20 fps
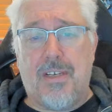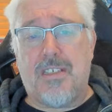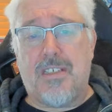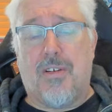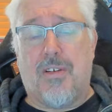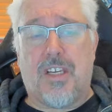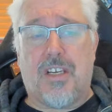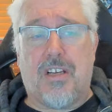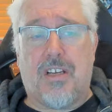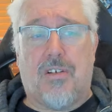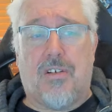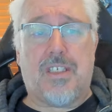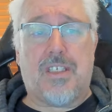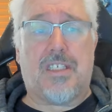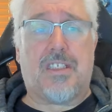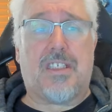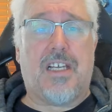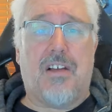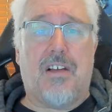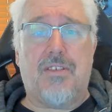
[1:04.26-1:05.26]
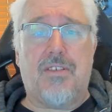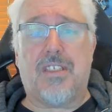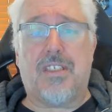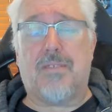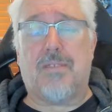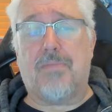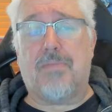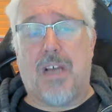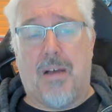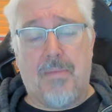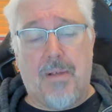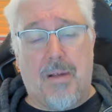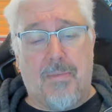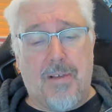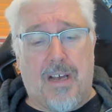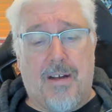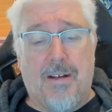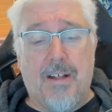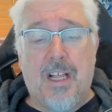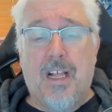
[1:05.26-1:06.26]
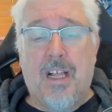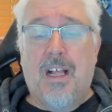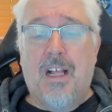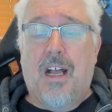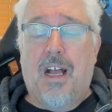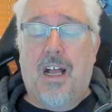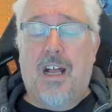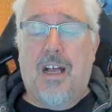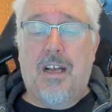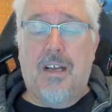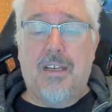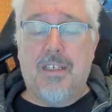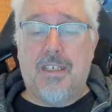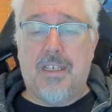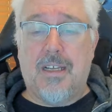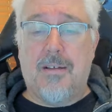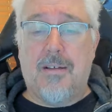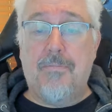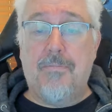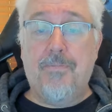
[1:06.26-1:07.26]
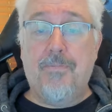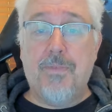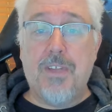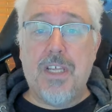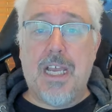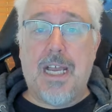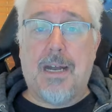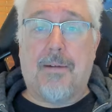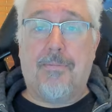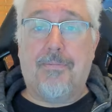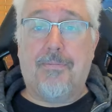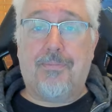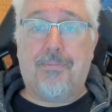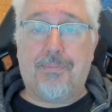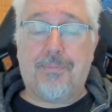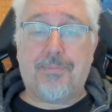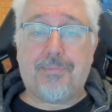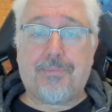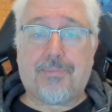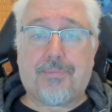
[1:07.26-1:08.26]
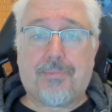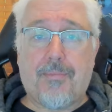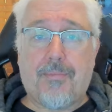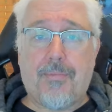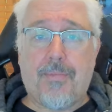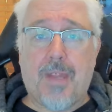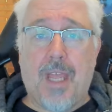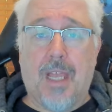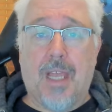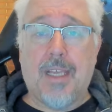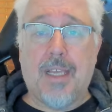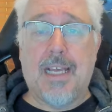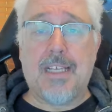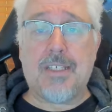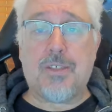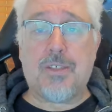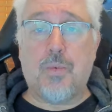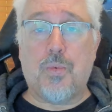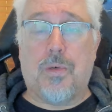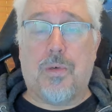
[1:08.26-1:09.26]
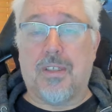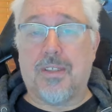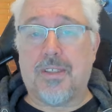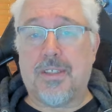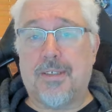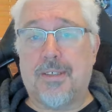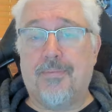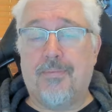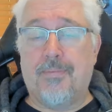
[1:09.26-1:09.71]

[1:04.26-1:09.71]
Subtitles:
It's not the dogs, it's the owners and blah, blah, blah. And yeah, guess what?